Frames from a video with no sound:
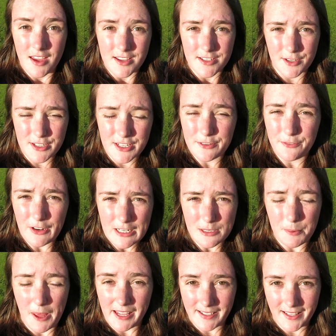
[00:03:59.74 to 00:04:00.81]
So I just
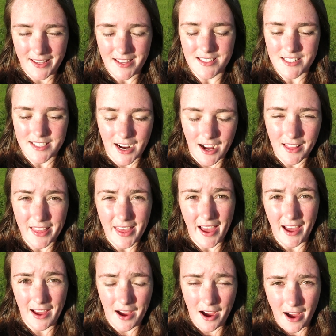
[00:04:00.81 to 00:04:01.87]
finished playing against
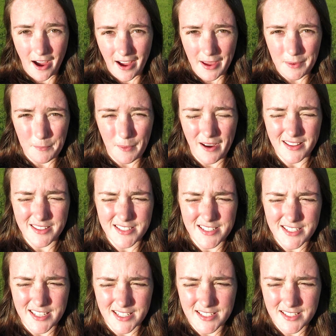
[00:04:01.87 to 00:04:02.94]
Talia. I won
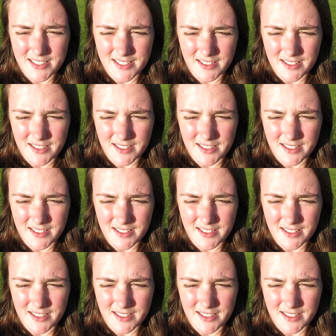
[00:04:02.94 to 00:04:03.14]
six